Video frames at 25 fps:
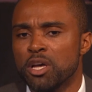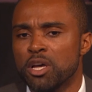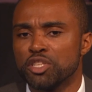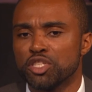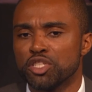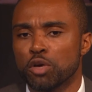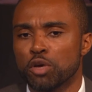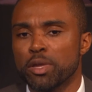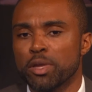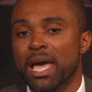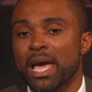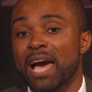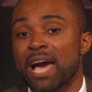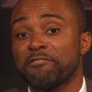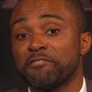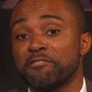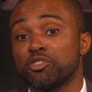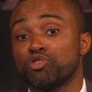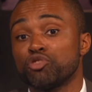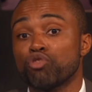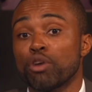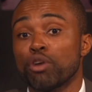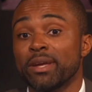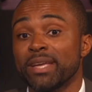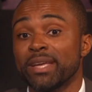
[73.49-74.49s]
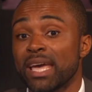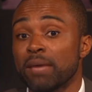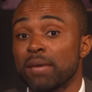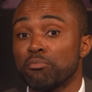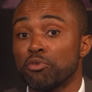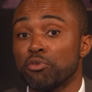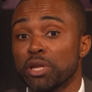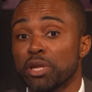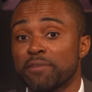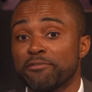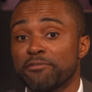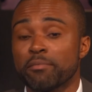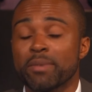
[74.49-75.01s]
So you have to try and get
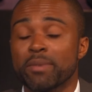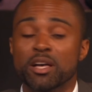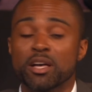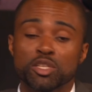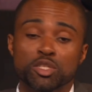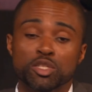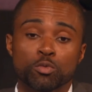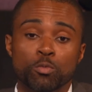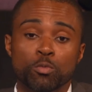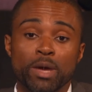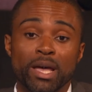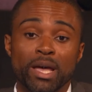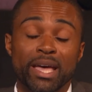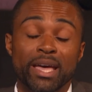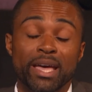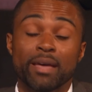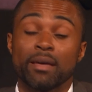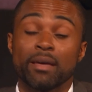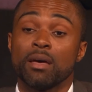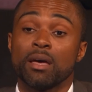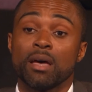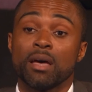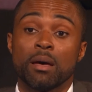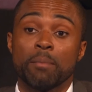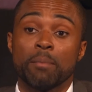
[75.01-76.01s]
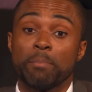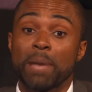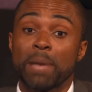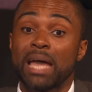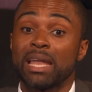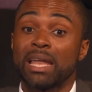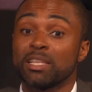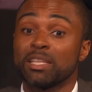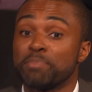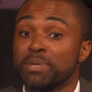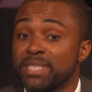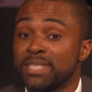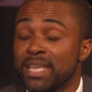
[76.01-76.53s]
money from elsewhere,
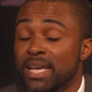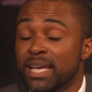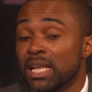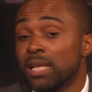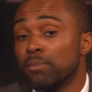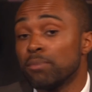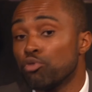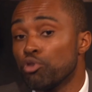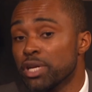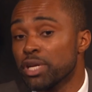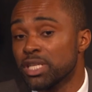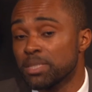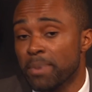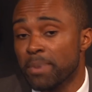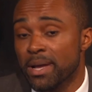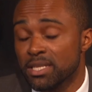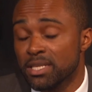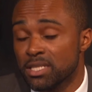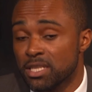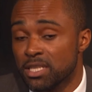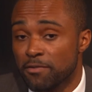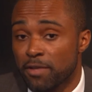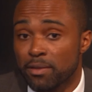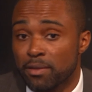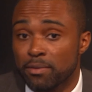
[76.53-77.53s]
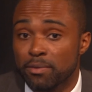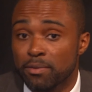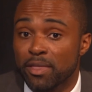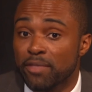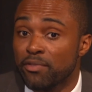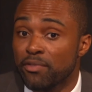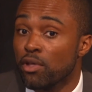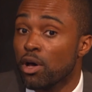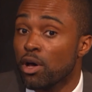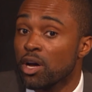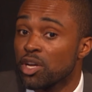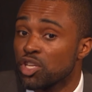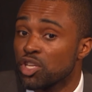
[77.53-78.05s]
and it's particularly more expensive
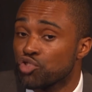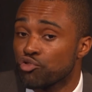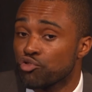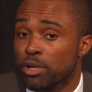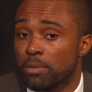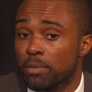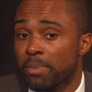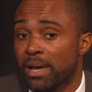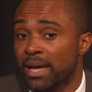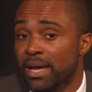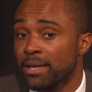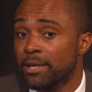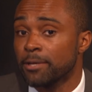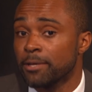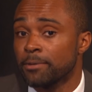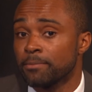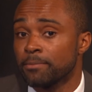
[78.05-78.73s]
than the high street bank.